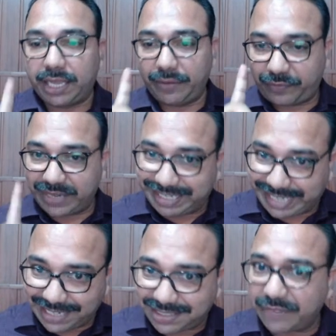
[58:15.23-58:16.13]
If the
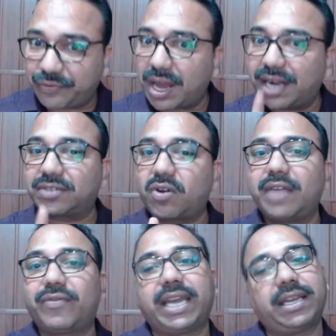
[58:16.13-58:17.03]
test, if you are
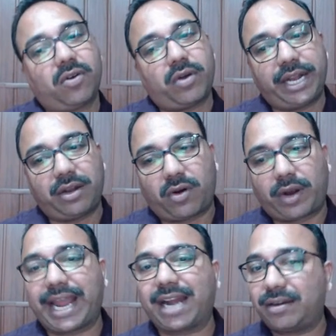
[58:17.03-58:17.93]
disqualifying, no need to
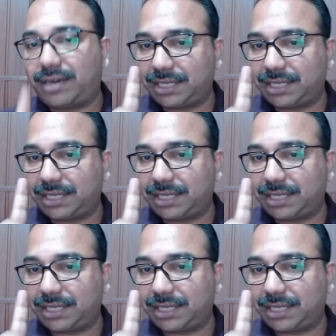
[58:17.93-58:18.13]
contact.